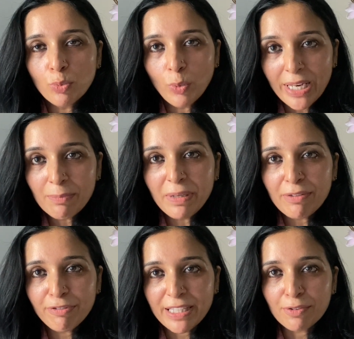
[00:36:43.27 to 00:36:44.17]
will be
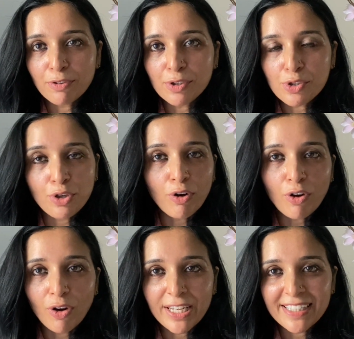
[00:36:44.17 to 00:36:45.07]
faithful to your
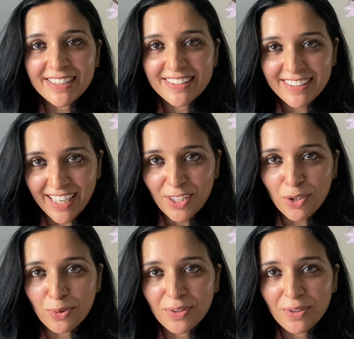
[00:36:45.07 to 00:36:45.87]
calling. Thank you.